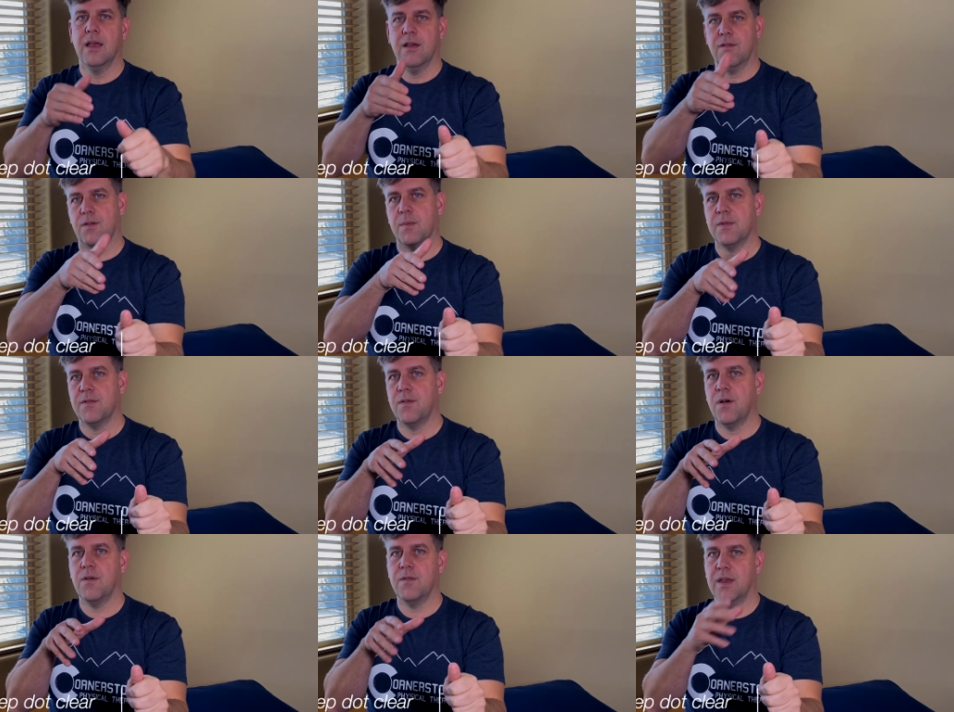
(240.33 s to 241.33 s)
from the
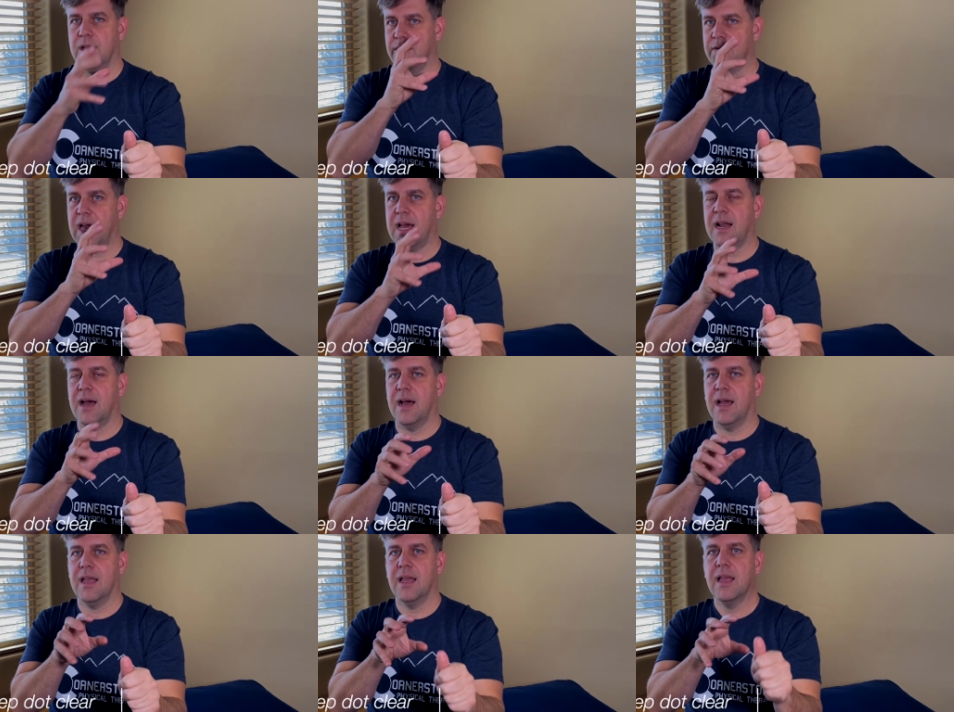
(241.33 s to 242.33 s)
fovea of that
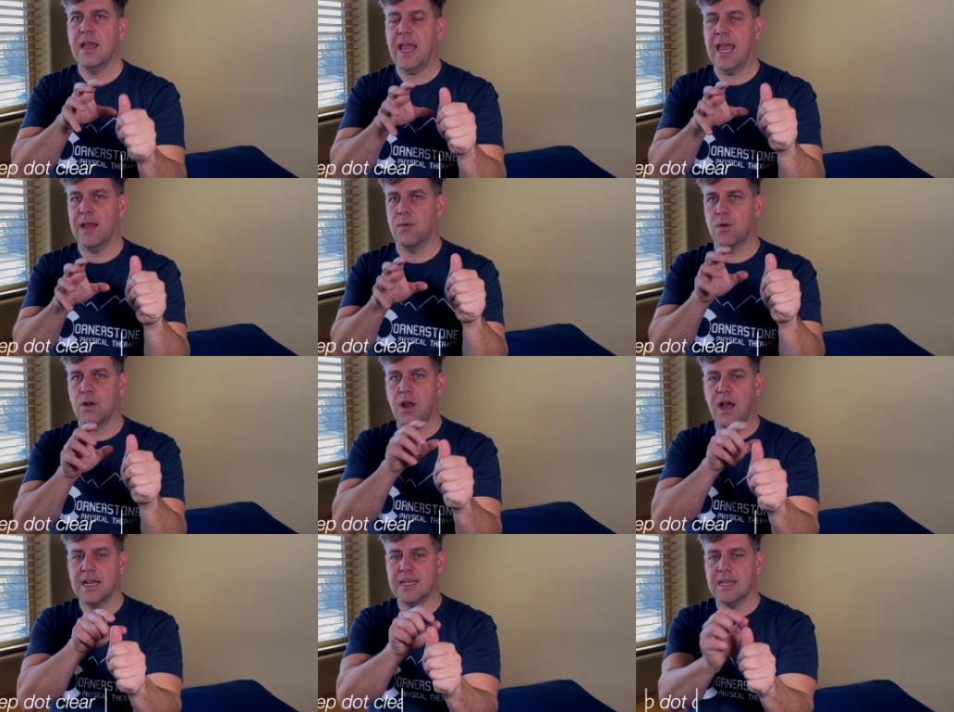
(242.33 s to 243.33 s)
eye, and we're
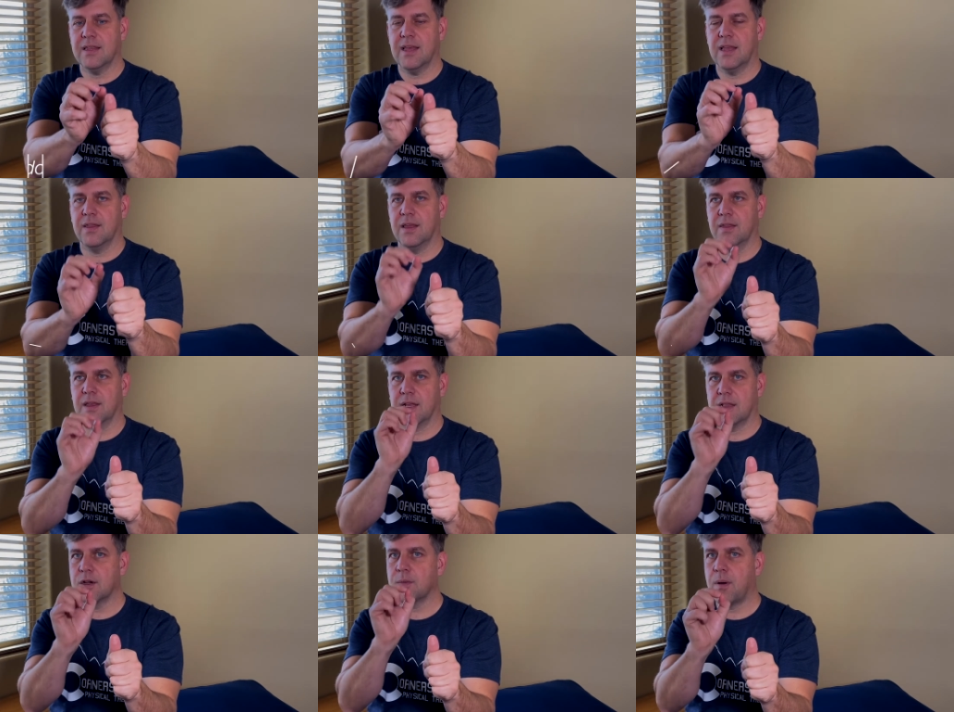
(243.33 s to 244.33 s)
not, that the, the
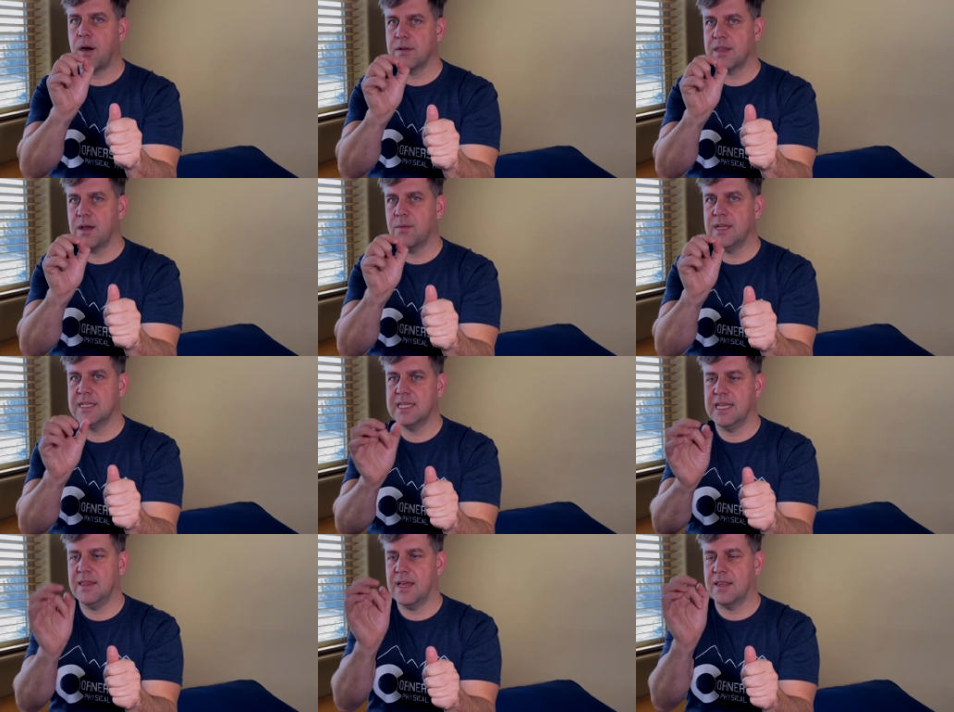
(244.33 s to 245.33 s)
clear part that we
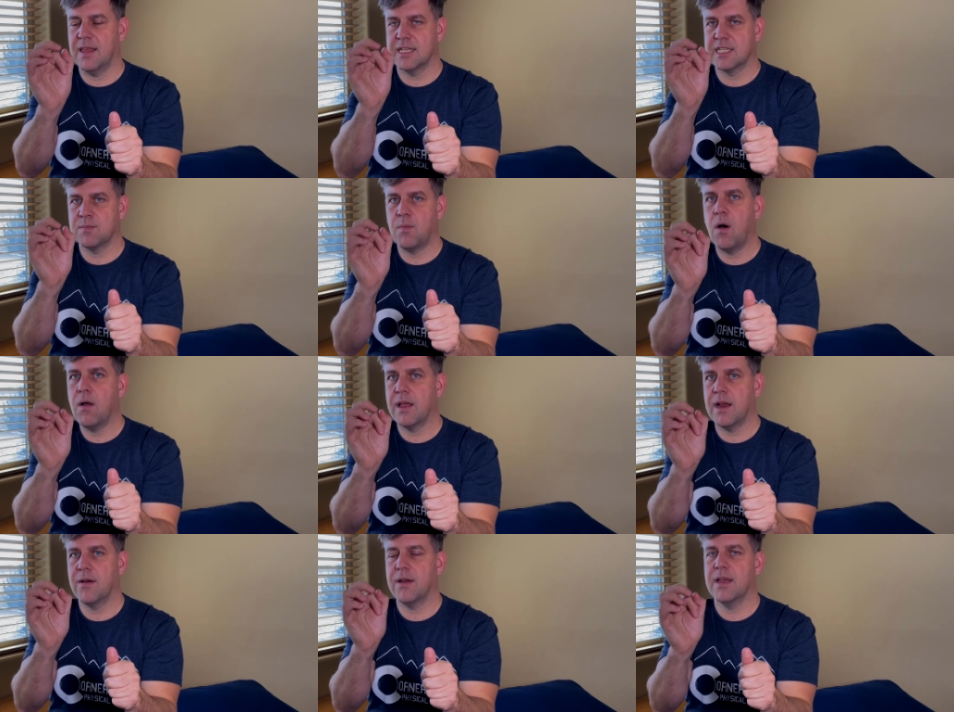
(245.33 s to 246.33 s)
see, that, that small
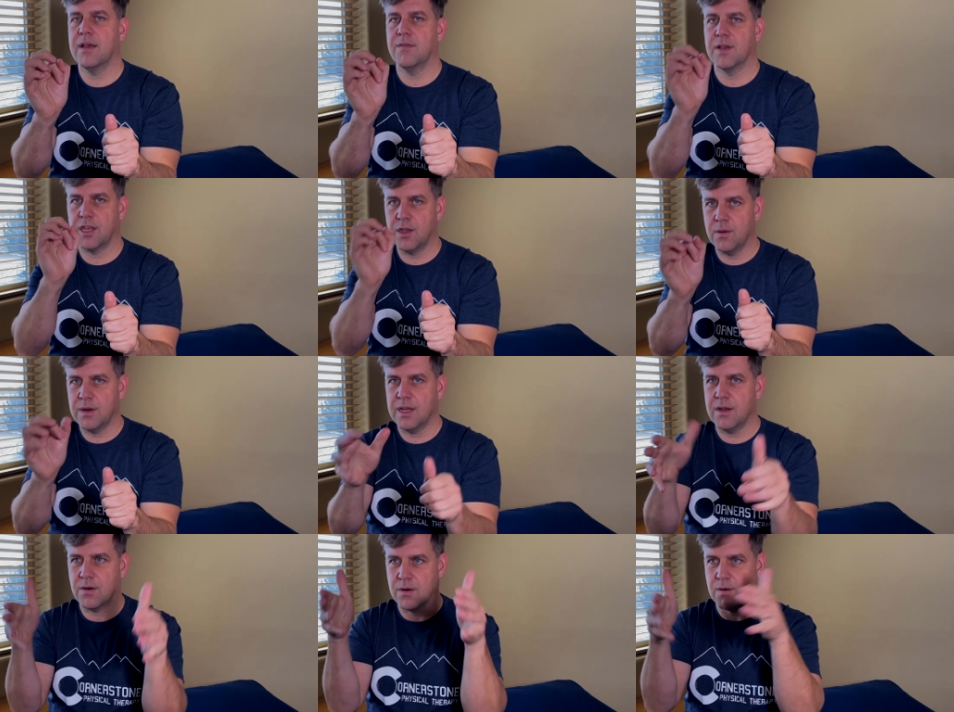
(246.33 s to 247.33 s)
area of acuity
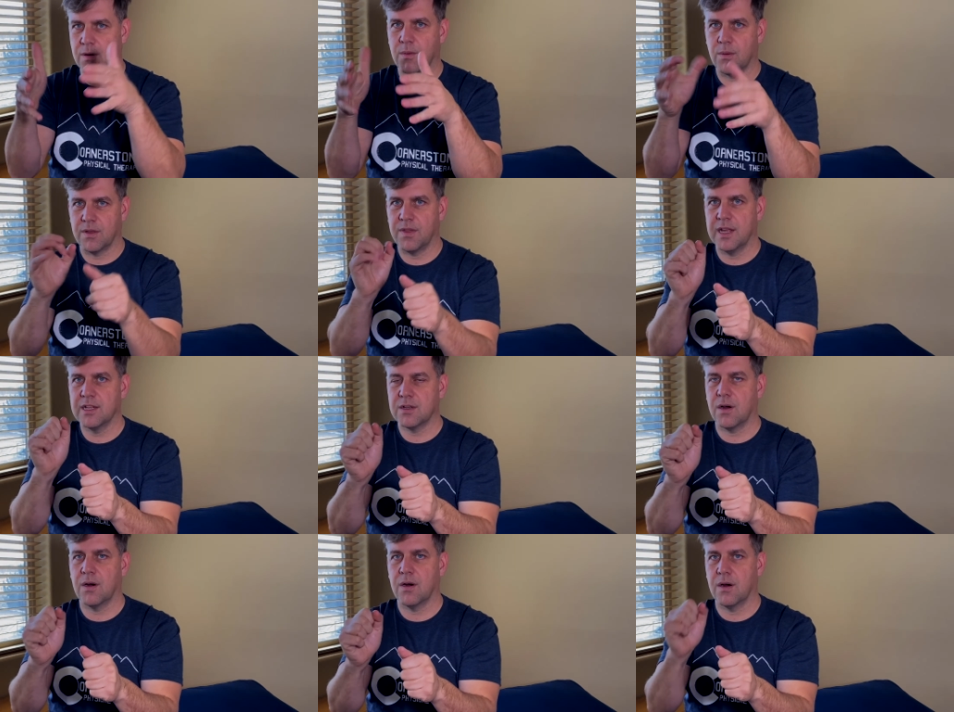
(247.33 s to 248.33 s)
or, or where things
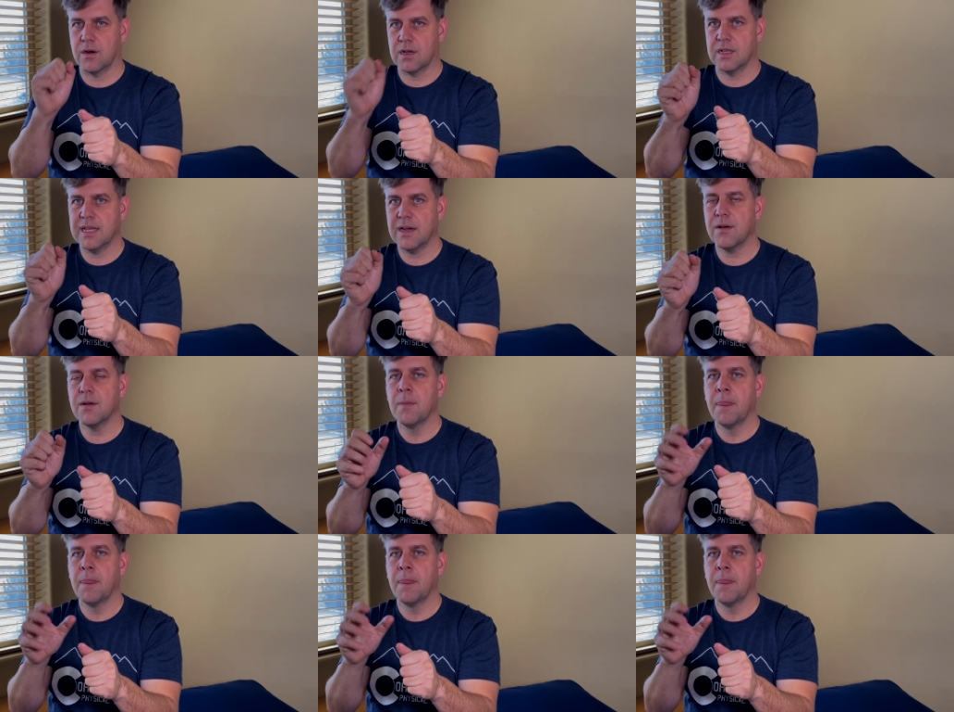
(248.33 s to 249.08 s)
are, are clear,